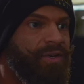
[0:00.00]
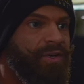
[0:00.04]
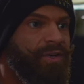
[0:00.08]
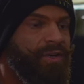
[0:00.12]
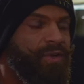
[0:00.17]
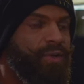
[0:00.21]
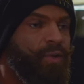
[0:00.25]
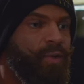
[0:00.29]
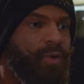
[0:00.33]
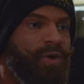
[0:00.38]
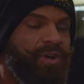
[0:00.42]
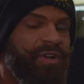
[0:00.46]

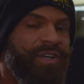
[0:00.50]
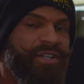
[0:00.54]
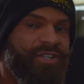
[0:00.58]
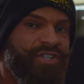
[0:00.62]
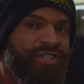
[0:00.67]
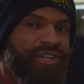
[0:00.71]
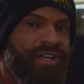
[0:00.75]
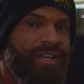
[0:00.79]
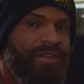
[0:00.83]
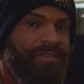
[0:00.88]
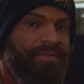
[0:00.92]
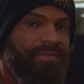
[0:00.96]
you want to
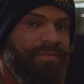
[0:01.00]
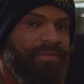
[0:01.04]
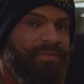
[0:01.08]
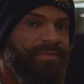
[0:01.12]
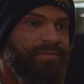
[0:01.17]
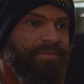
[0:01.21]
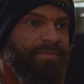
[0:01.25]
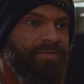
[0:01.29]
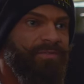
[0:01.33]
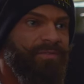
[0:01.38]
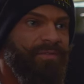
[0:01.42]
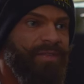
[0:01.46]
achieve.
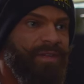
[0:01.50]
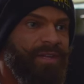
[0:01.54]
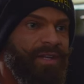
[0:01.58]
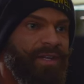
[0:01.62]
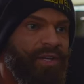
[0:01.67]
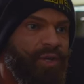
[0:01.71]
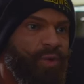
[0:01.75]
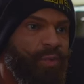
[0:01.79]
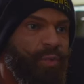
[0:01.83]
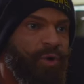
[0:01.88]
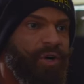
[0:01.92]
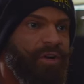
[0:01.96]

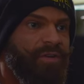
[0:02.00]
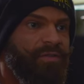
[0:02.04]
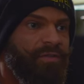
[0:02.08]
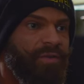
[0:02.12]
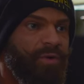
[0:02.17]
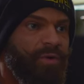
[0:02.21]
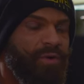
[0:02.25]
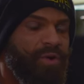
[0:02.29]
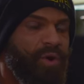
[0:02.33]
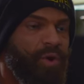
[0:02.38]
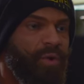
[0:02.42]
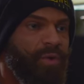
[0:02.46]
You work
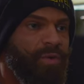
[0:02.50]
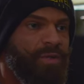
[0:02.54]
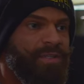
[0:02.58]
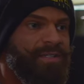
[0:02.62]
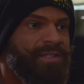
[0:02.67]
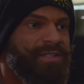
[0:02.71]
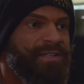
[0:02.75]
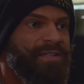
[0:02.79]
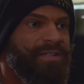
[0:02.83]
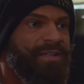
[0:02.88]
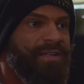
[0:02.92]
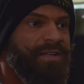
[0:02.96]
for
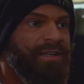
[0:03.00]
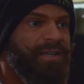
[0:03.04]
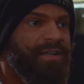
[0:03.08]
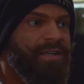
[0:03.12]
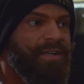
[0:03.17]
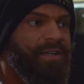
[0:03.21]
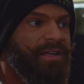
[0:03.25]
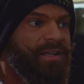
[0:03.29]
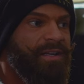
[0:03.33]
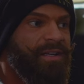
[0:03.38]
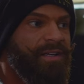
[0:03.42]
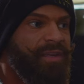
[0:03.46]
goals.
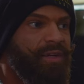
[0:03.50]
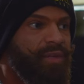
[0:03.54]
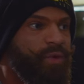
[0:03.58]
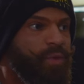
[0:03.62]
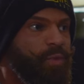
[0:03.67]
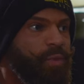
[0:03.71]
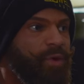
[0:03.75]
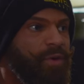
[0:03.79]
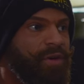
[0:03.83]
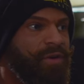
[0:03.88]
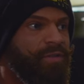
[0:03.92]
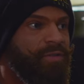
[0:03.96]
You
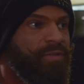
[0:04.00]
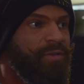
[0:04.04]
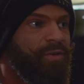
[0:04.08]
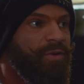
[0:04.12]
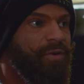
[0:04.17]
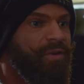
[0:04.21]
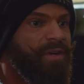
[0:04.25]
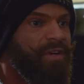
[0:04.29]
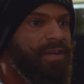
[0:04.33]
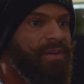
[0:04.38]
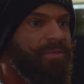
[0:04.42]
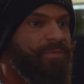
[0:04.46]
work
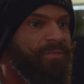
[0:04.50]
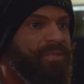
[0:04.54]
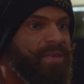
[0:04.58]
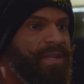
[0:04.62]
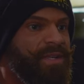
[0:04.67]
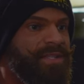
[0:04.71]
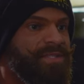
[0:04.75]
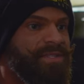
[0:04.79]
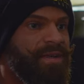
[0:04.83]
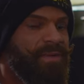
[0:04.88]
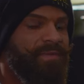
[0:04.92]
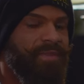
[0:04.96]
for
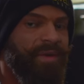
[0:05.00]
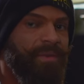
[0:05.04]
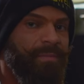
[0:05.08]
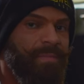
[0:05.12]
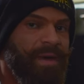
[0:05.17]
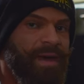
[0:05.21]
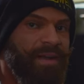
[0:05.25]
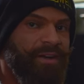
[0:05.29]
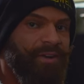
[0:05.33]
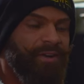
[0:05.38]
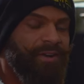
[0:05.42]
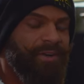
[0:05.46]
something
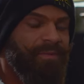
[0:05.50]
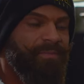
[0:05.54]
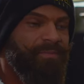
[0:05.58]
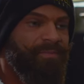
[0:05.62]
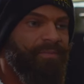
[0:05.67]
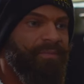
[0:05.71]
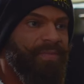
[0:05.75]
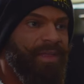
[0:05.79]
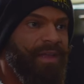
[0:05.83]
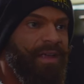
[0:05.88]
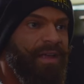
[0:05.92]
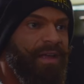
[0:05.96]
better.
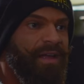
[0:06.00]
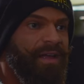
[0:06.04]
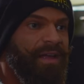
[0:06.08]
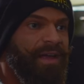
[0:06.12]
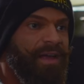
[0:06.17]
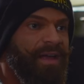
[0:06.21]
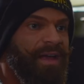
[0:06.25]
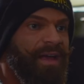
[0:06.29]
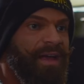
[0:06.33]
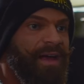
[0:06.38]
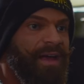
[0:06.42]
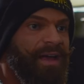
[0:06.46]

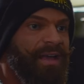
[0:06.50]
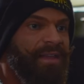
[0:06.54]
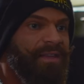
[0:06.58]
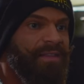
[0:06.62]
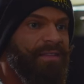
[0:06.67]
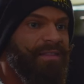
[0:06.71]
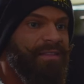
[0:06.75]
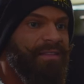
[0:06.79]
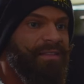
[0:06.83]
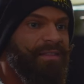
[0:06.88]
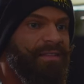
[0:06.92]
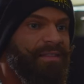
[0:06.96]

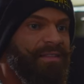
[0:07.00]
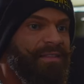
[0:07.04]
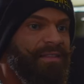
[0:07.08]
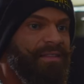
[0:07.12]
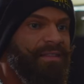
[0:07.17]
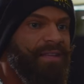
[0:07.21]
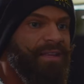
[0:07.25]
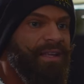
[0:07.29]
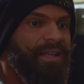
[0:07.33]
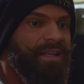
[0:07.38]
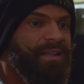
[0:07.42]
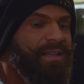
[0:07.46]
And
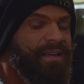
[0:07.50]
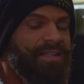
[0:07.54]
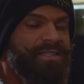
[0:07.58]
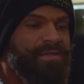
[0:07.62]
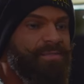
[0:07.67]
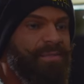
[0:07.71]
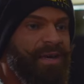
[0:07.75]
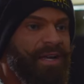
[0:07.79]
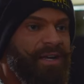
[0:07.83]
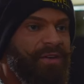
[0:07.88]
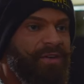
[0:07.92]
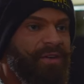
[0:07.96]
it
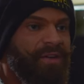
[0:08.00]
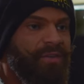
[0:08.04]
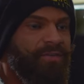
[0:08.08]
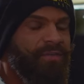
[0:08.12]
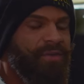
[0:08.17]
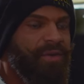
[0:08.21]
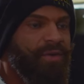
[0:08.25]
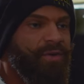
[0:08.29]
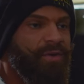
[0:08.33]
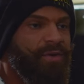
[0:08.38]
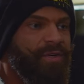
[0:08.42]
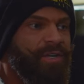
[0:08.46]
doesn't matter
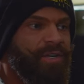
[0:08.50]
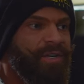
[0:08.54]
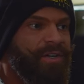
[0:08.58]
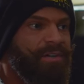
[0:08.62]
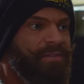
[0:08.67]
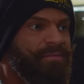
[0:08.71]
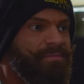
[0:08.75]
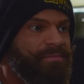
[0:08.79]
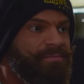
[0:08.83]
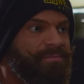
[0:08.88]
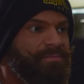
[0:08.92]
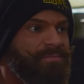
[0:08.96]
if you are